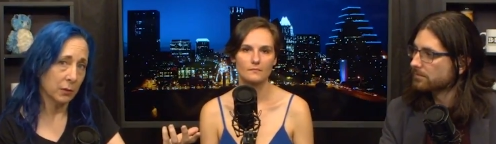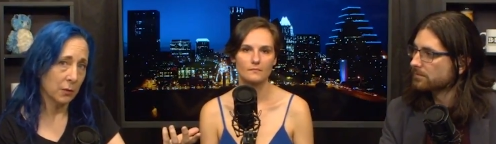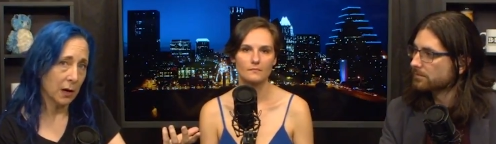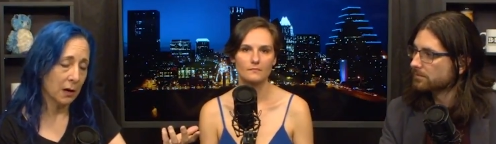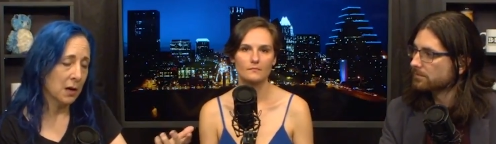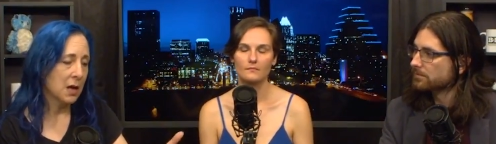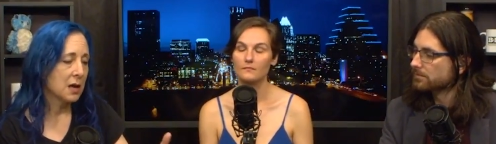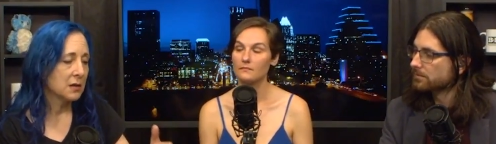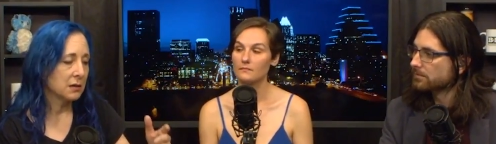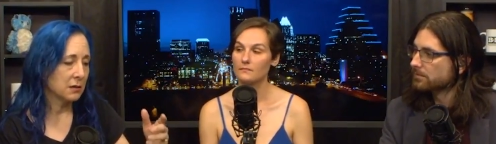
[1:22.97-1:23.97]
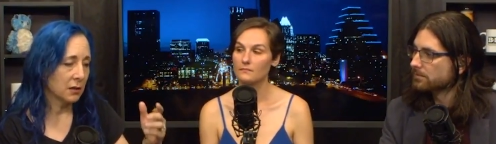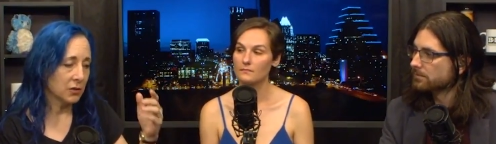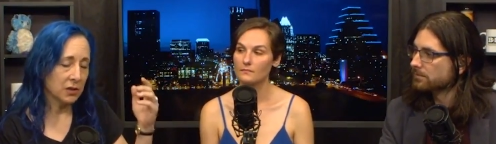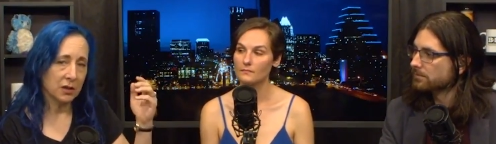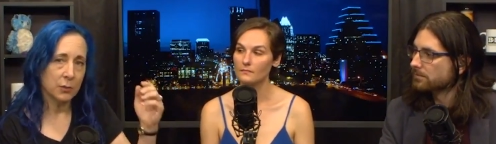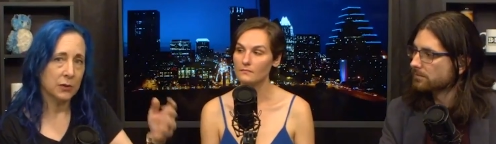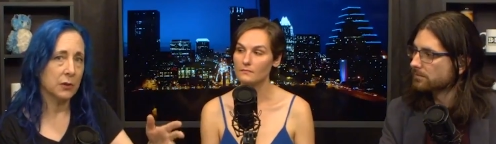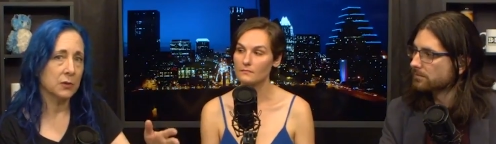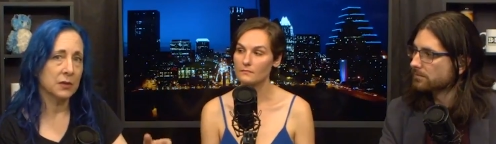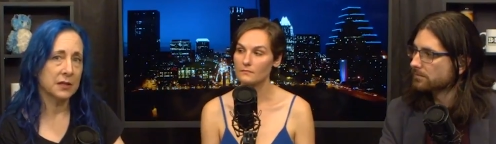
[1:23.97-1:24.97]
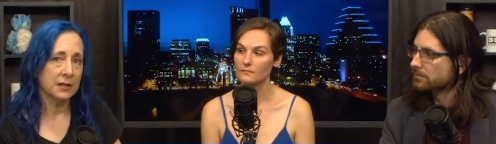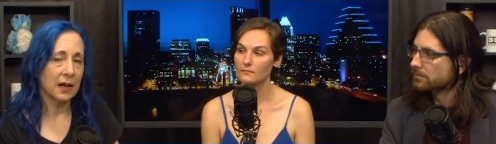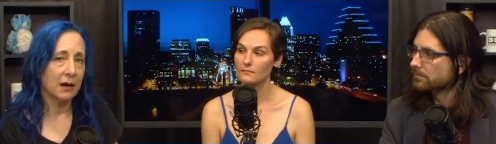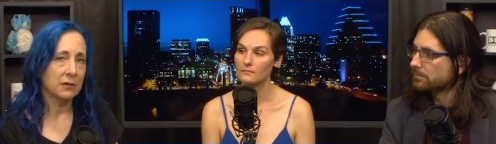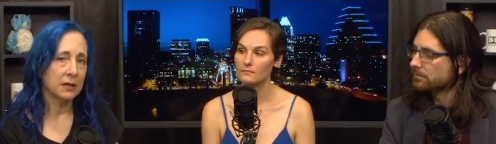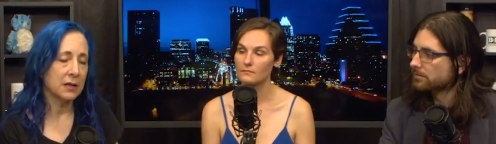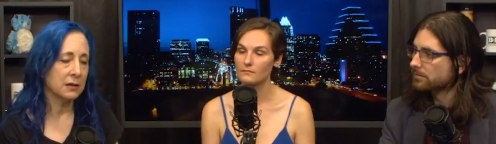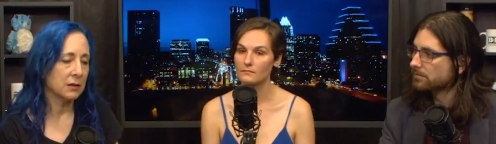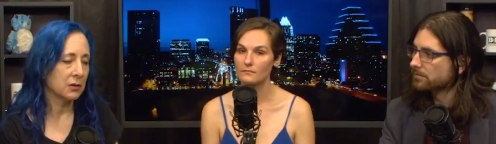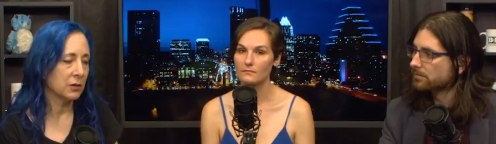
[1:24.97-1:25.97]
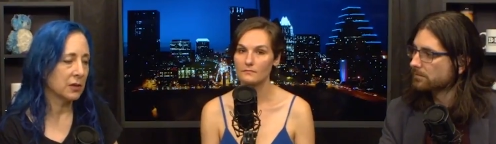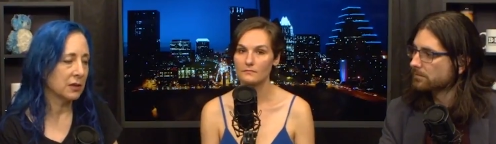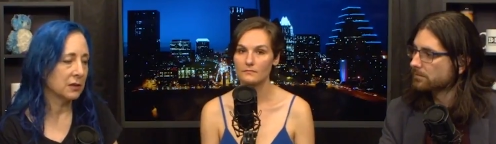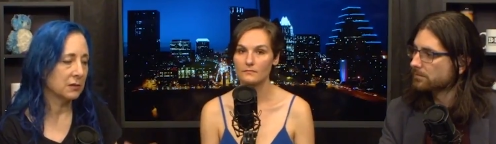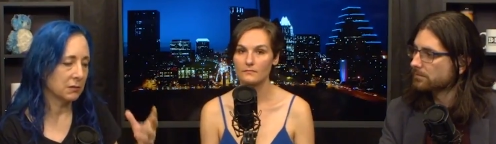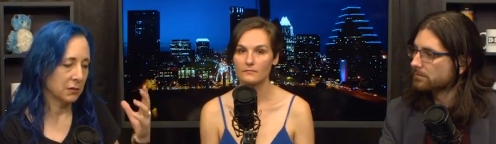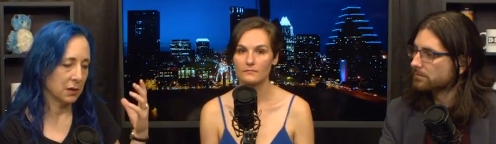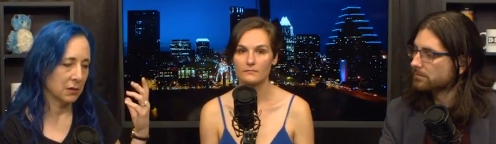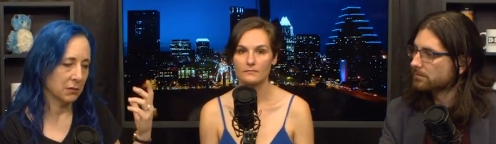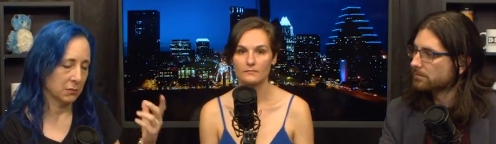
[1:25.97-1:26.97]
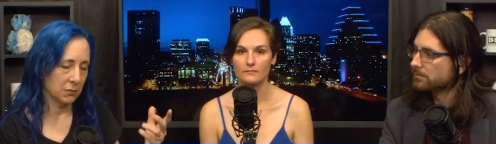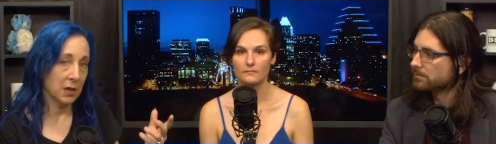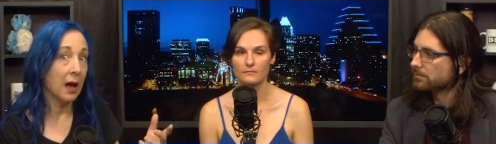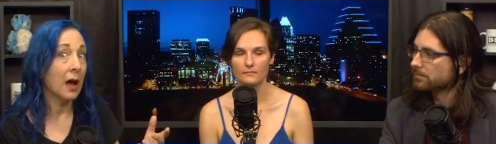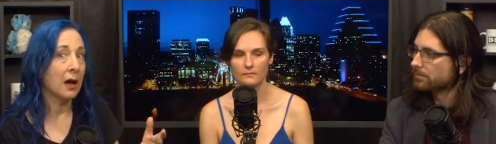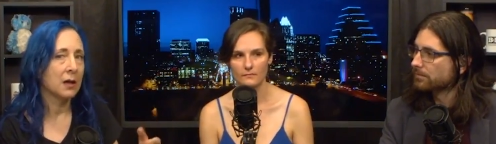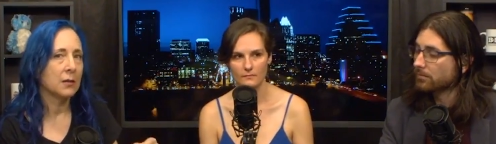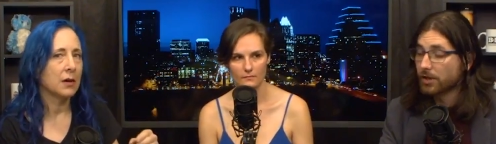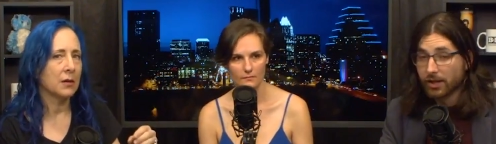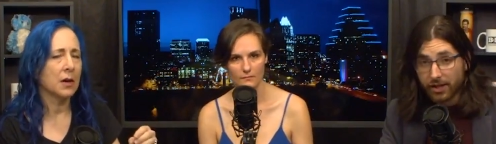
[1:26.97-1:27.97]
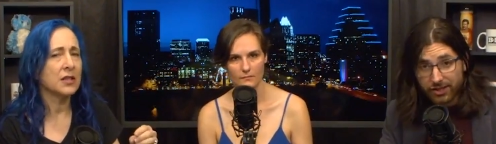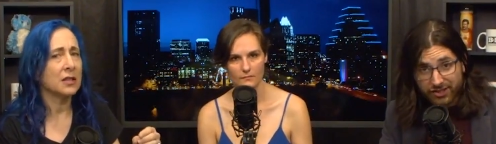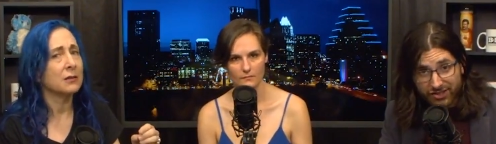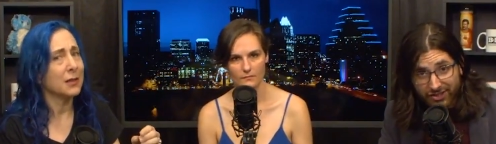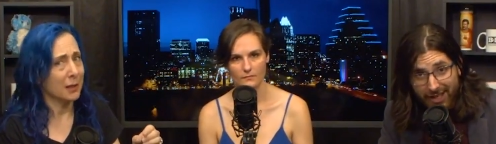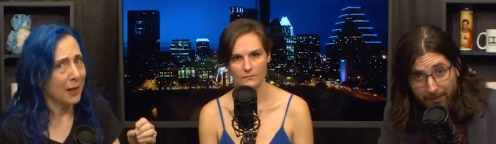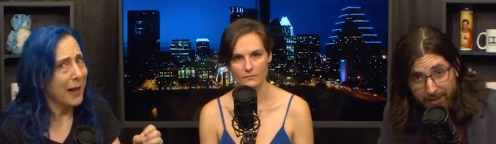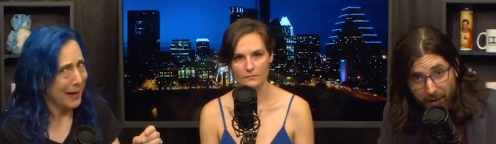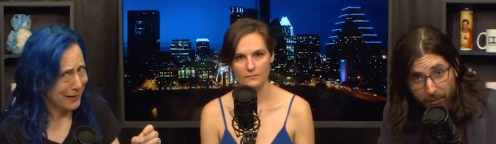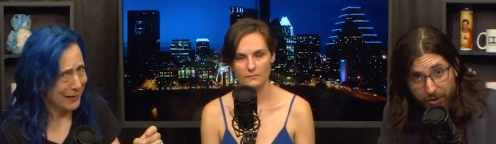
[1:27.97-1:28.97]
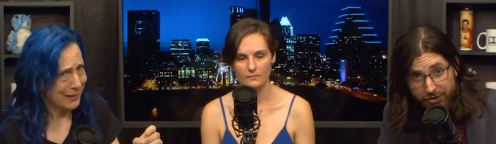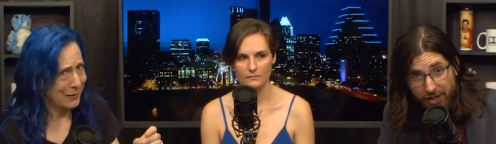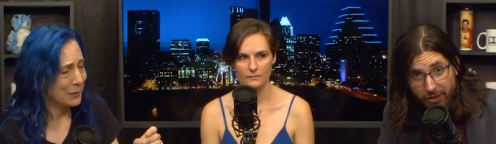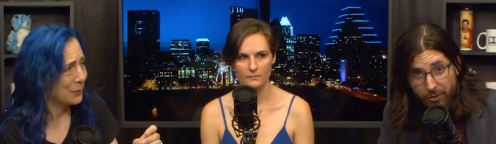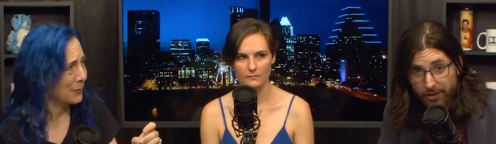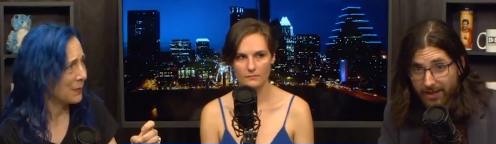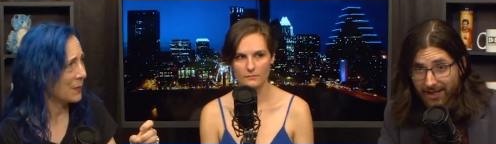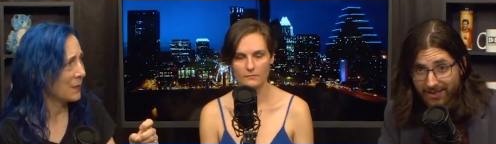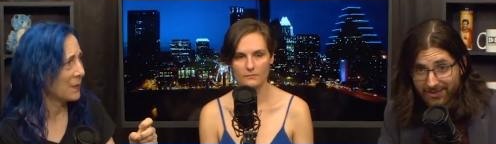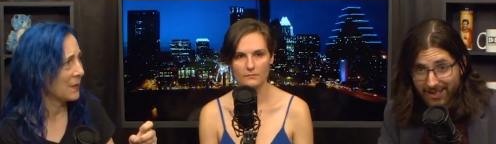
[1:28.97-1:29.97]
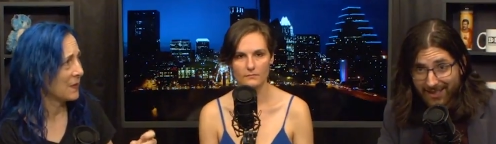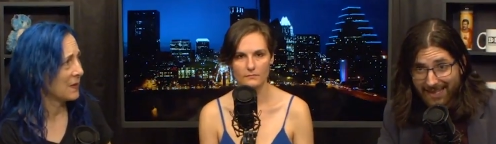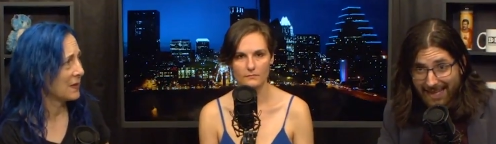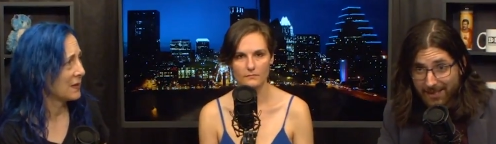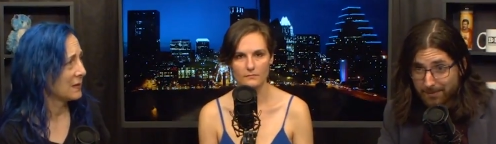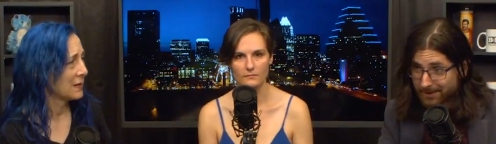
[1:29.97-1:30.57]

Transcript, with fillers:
Speaker 1: would require, they're just going to put those lists out and they're doing it. That's awesome. Yeah. It's a little Snap late.
Speaker 2: Network.org, S N A